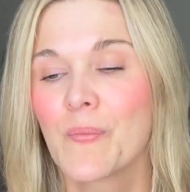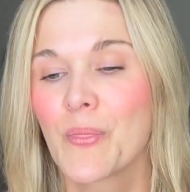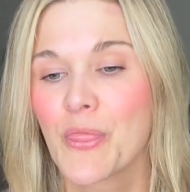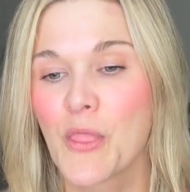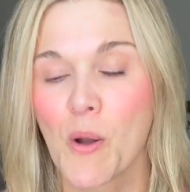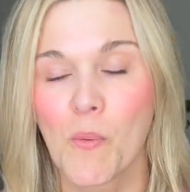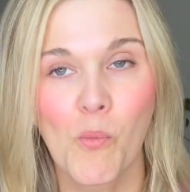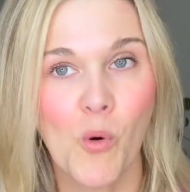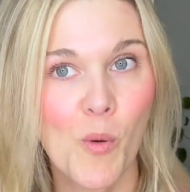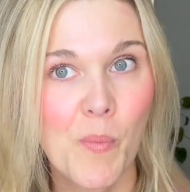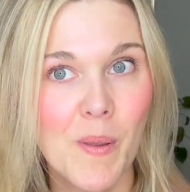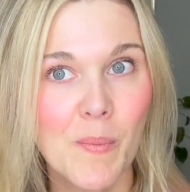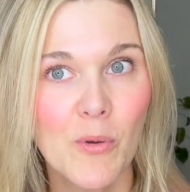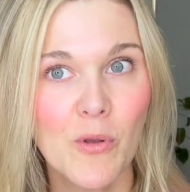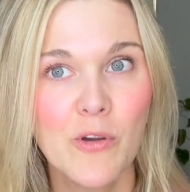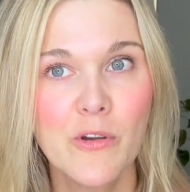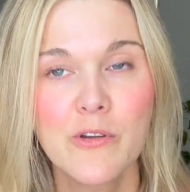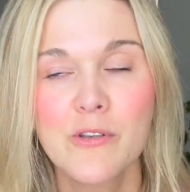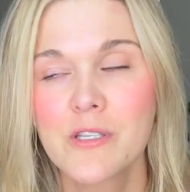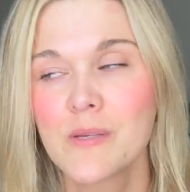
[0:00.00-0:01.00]
The more people
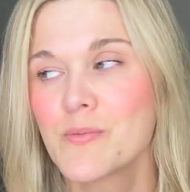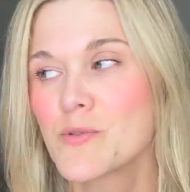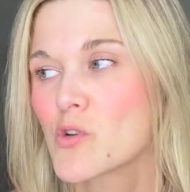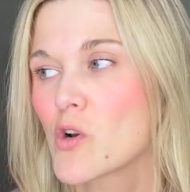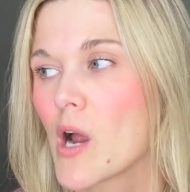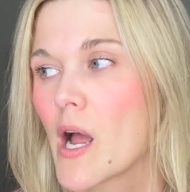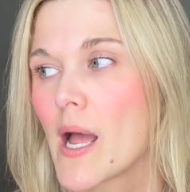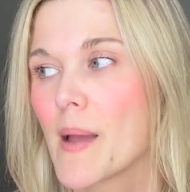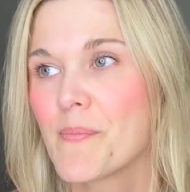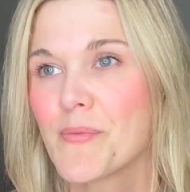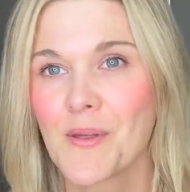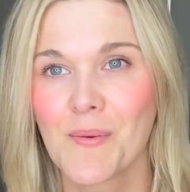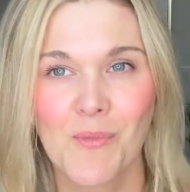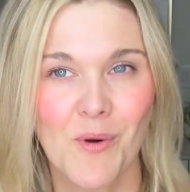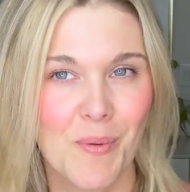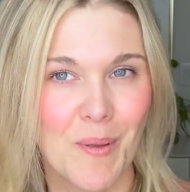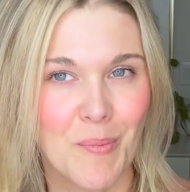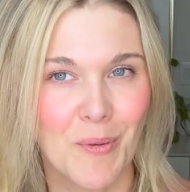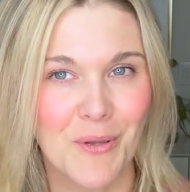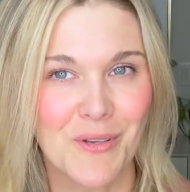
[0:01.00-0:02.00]
who subscribe, the more
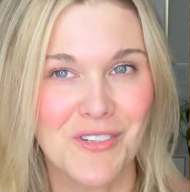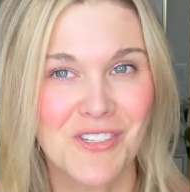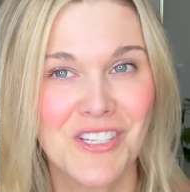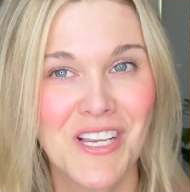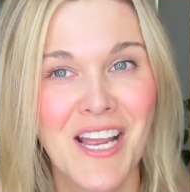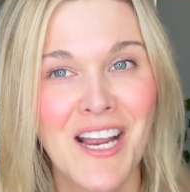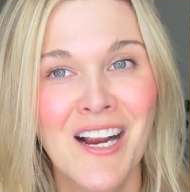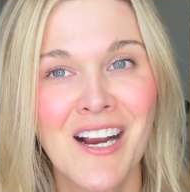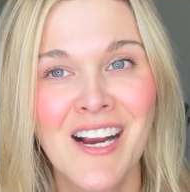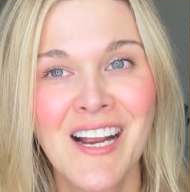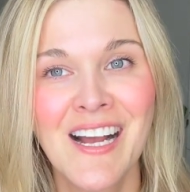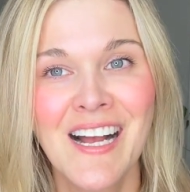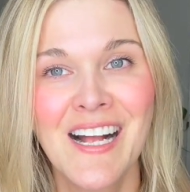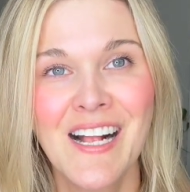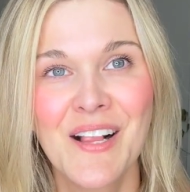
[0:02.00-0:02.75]
people who share,